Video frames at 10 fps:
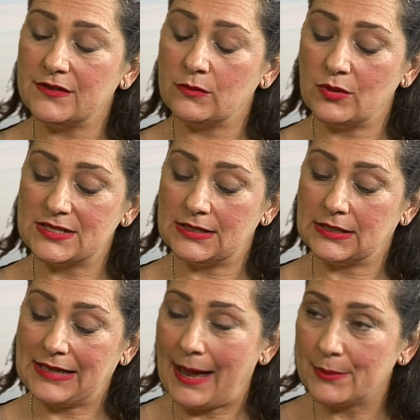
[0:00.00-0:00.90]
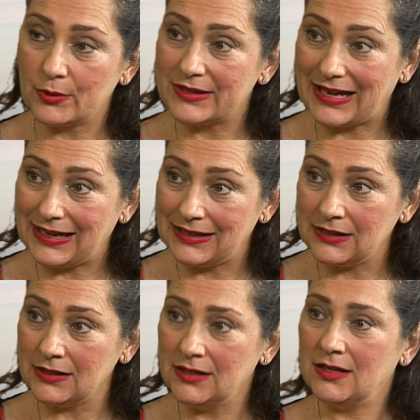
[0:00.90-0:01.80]
it was a capital
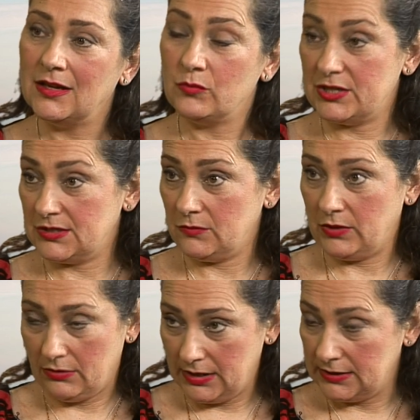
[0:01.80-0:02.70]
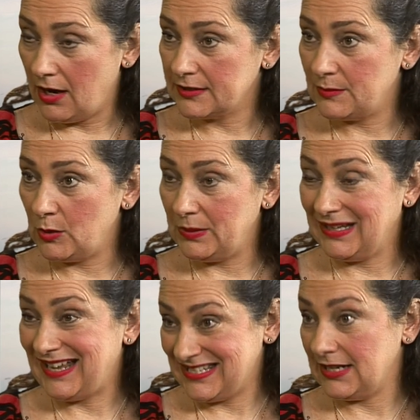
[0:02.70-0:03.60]
gain, which we already talked about being
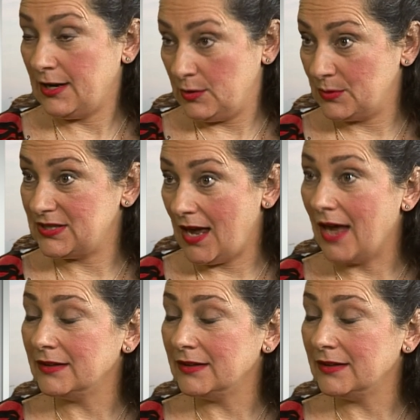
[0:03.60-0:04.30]
less than 100%,